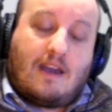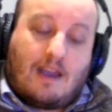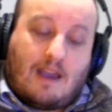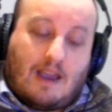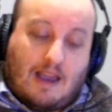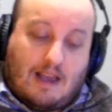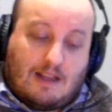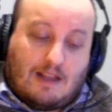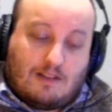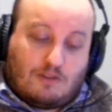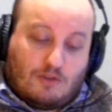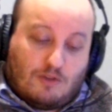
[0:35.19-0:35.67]

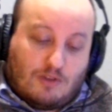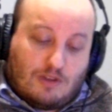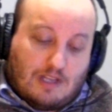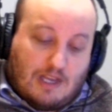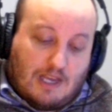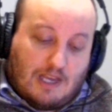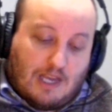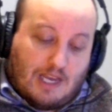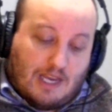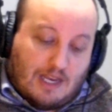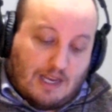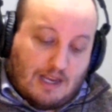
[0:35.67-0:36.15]
And
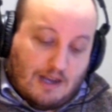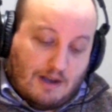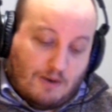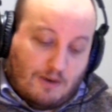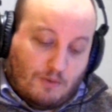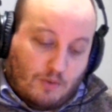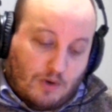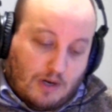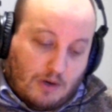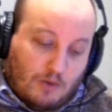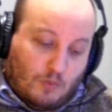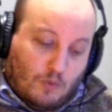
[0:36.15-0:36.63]
today,
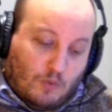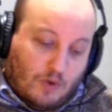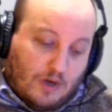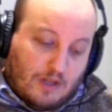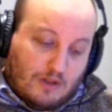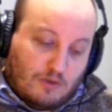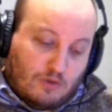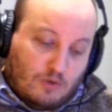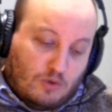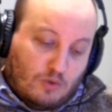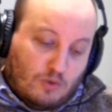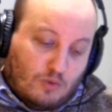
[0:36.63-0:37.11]
what I want
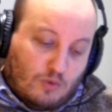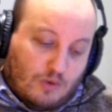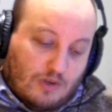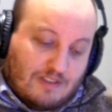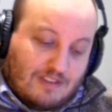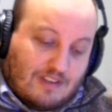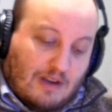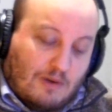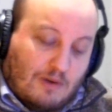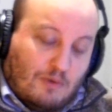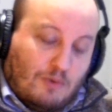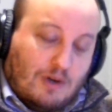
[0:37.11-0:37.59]
to do is
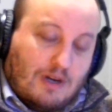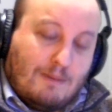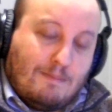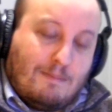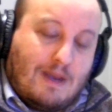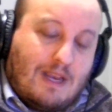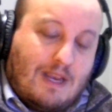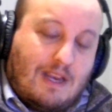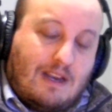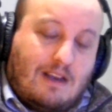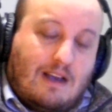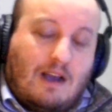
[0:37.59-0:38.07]
I
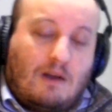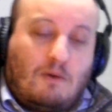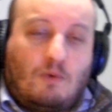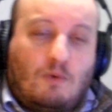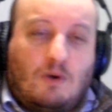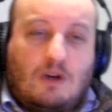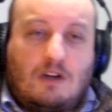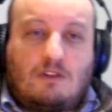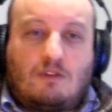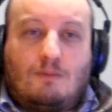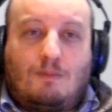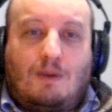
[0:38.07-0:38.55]

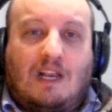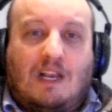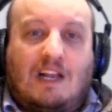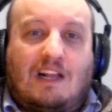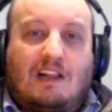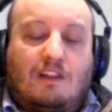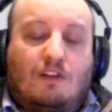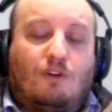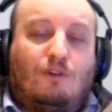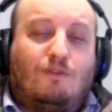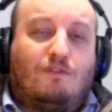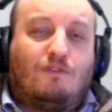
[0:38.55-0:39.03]
wanted to make a
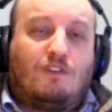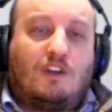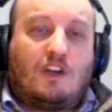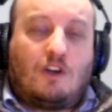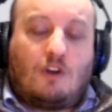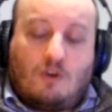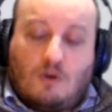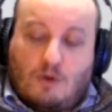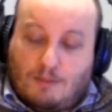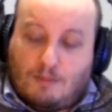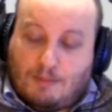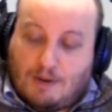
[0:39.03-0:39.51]
little
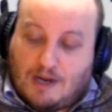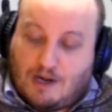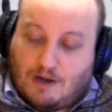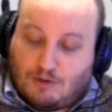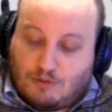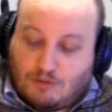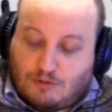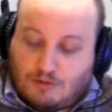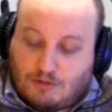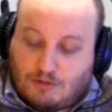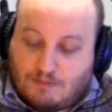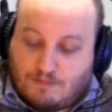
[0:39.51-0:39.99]
video
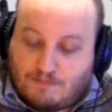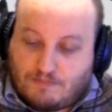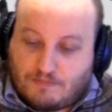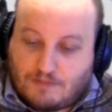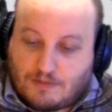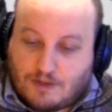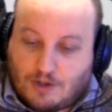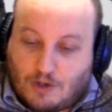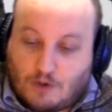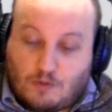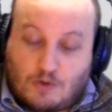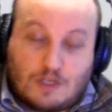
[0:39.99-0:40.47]
about.
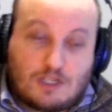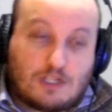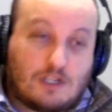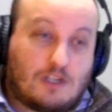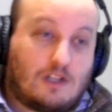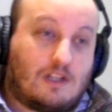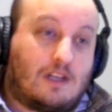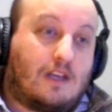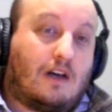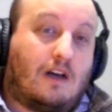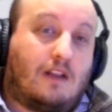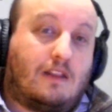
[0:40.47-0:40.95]

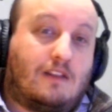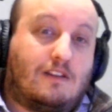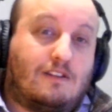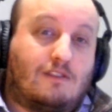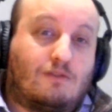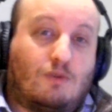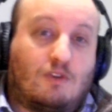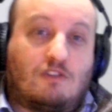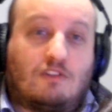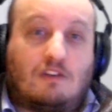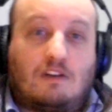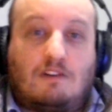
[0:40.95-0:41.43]
Originally, this
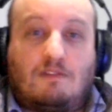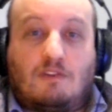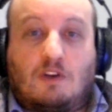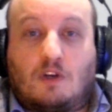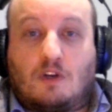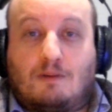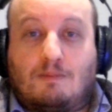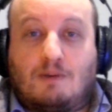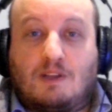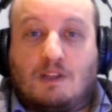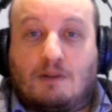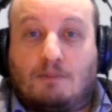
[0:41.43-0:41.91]
wasn't even going
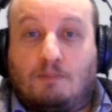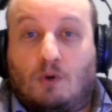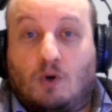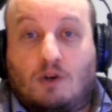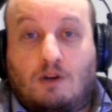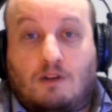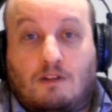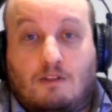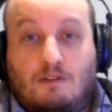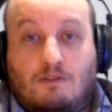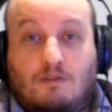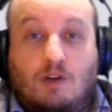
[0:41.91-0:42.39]
to be the point
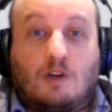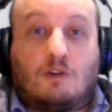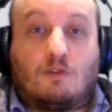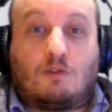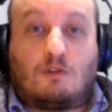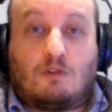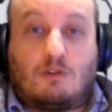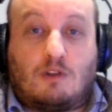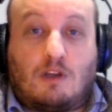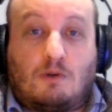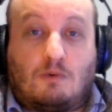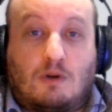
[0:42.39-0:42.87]
of the video.
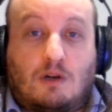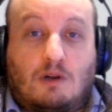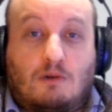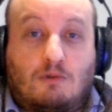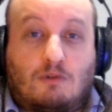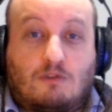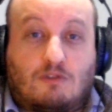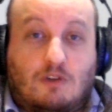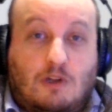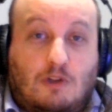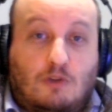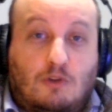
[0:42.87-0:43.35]
Today, what I
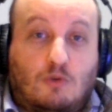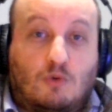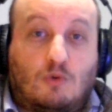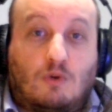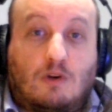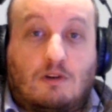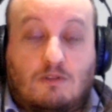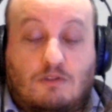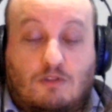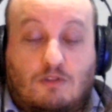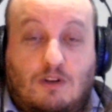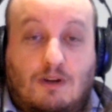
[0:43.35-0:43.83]
was going to do, I
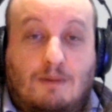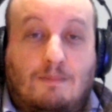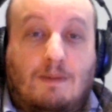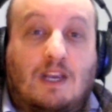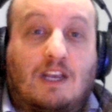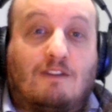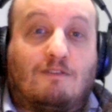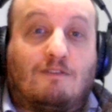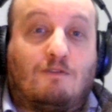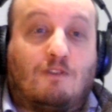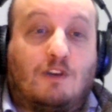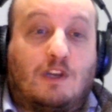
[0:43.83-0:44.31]
was going to make
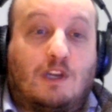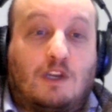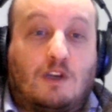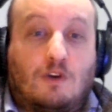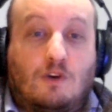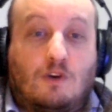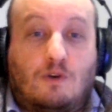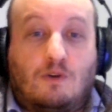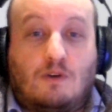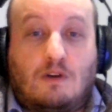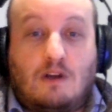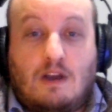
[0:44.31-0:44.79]
a
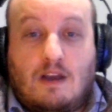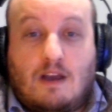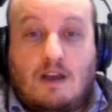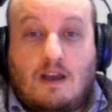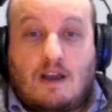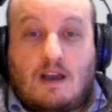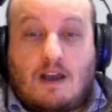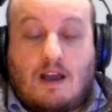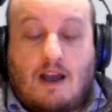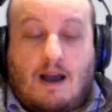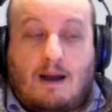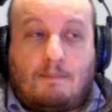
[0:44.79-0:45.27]
video
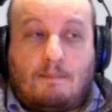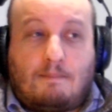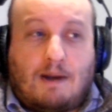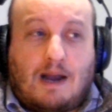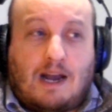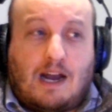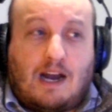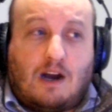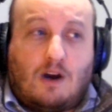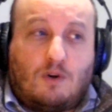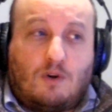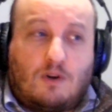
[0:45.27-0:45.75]

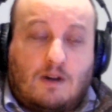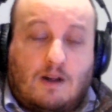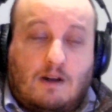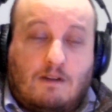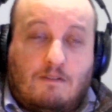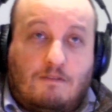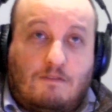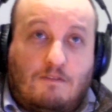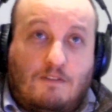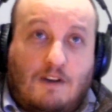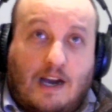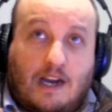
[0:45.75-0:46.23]
about a
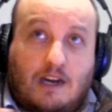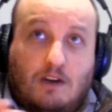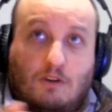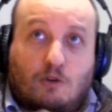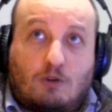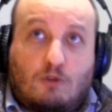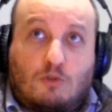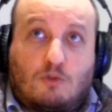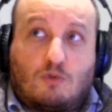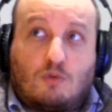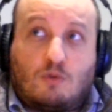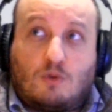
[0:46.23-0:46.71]

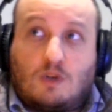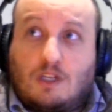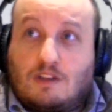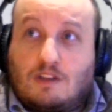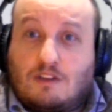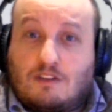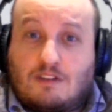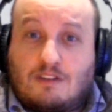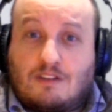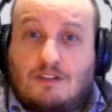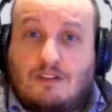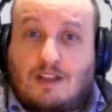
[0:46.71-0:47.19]
viral tweet
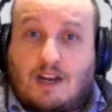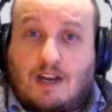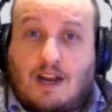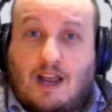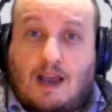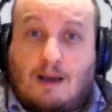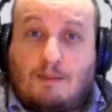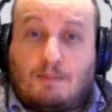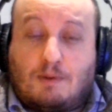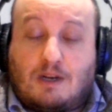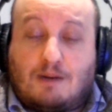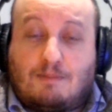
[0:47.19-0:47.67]
that
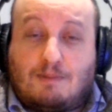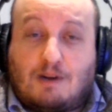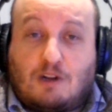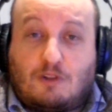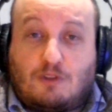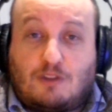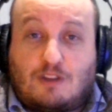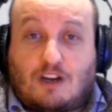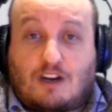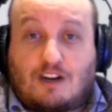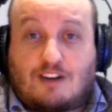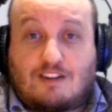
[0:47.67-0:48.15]
happened about
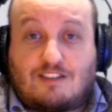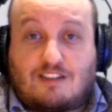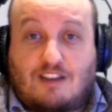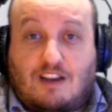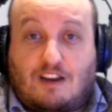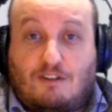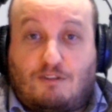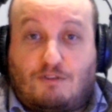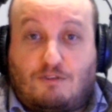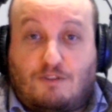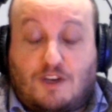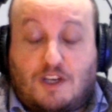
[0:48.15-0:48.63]

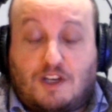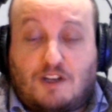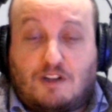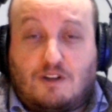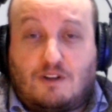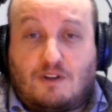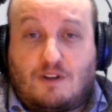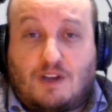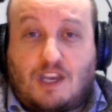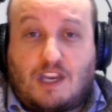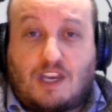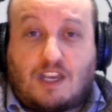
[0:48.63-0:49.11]

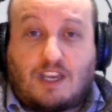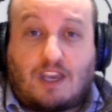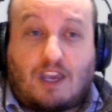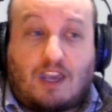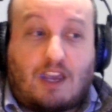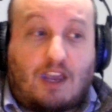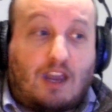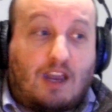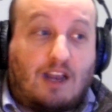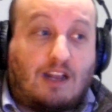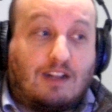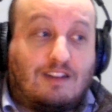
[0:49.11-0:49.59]
Darksydephil,
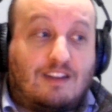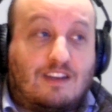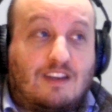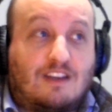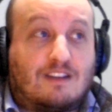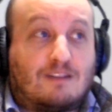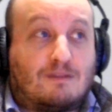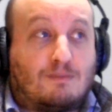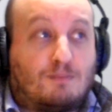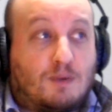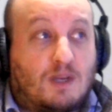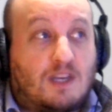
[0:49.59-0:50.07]
aka
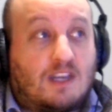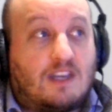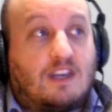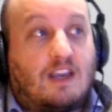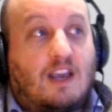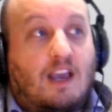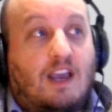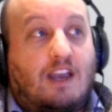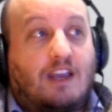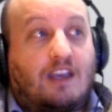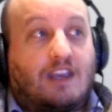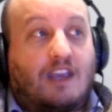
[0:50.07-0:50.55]
DSP,
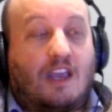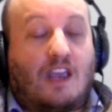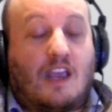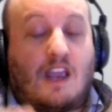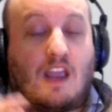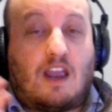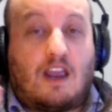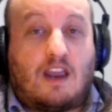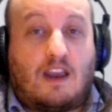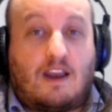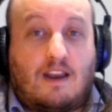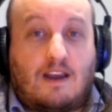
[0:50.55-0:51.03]

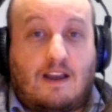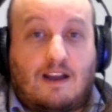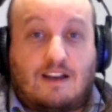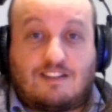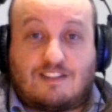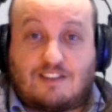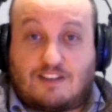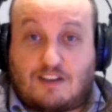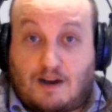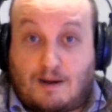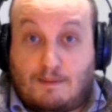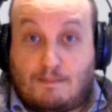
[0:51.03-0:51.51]
aka a
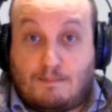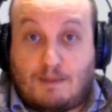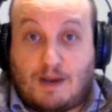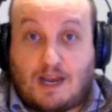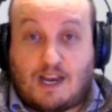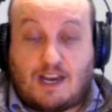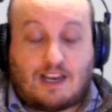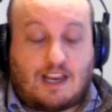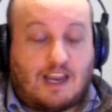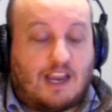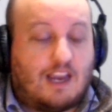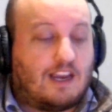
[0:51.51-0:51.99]

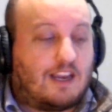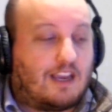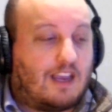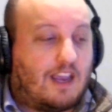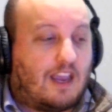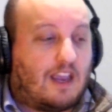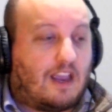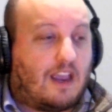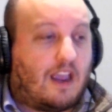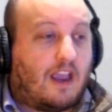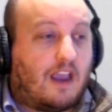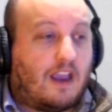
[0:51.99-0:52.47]
scumbag,
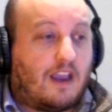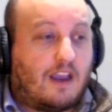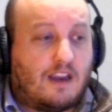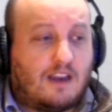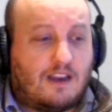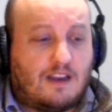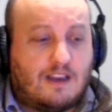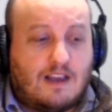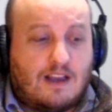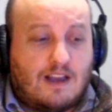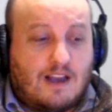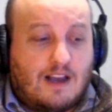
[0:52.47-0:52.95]
aka
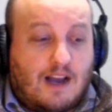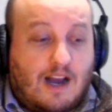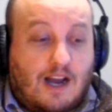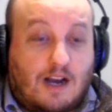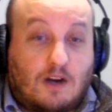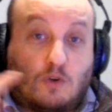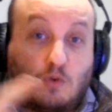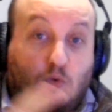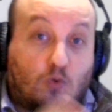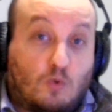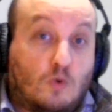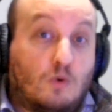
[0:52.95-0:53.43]
a
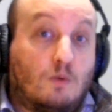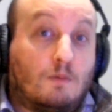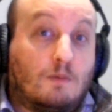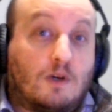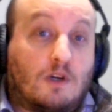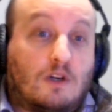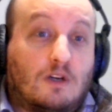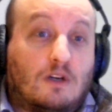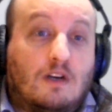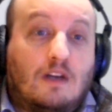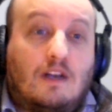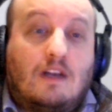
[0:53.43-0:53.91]

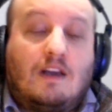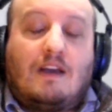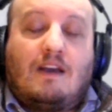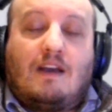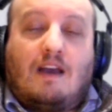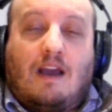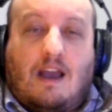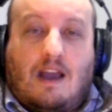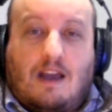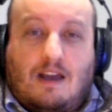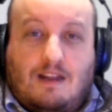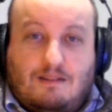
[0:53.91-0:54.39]
groomer,
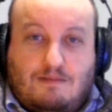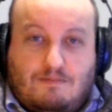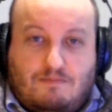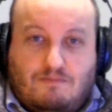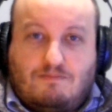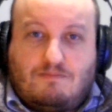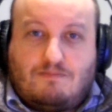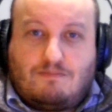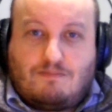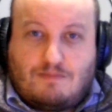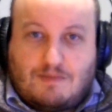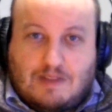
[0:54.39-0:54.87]
and
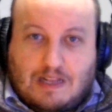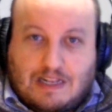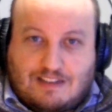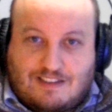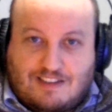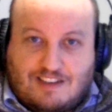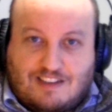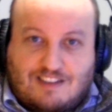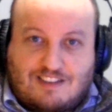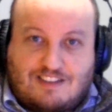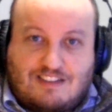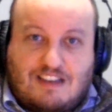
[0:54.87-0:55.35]
that's
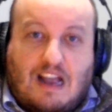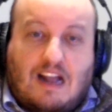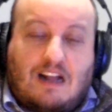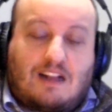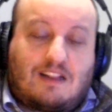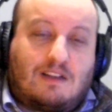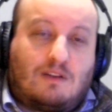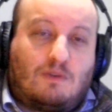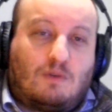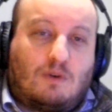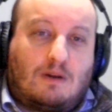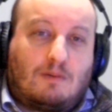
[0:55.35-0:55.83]

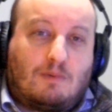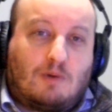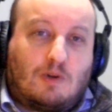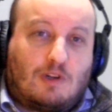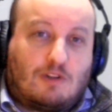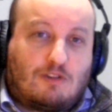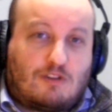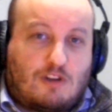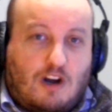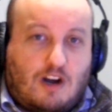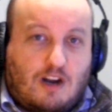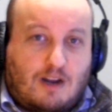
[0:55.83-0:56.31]
exactly what I'm going
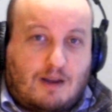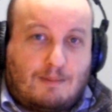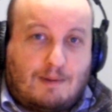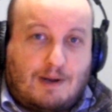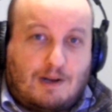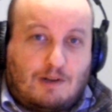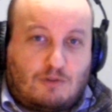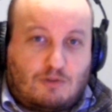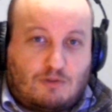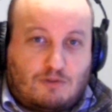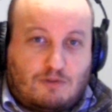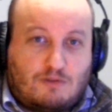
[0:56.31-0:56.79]
to talk
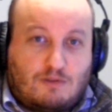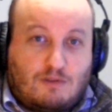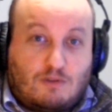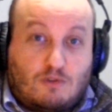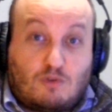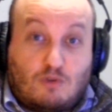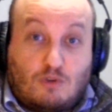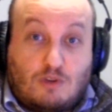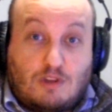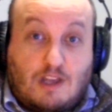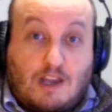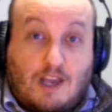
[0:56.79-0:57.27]
about
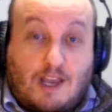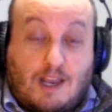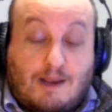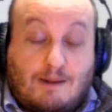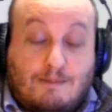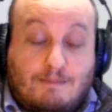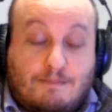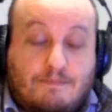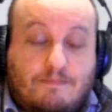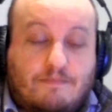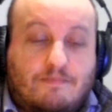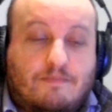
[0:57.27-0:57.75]
today.
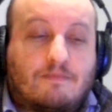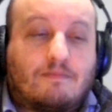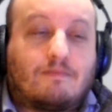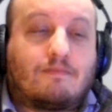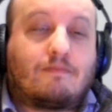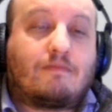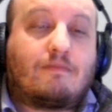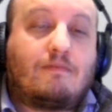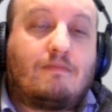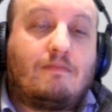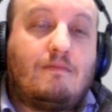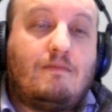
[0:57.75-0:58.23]

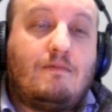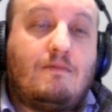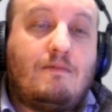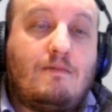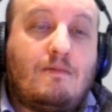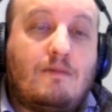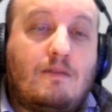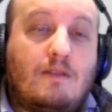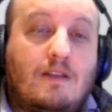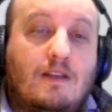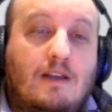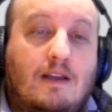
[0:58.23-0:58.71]

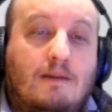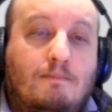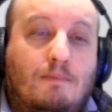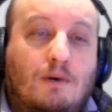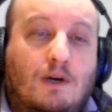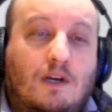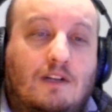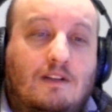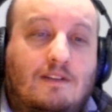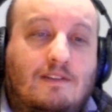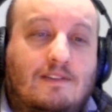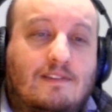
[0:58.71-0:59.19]

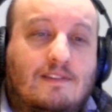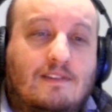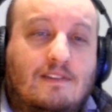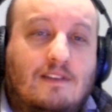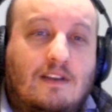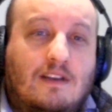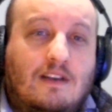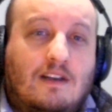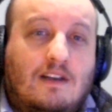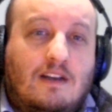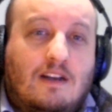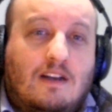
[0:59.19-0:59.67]
But
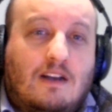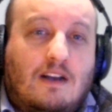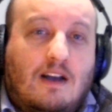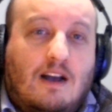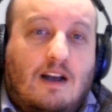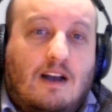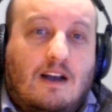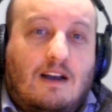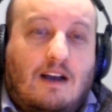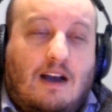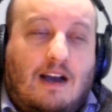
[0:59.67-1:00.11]
I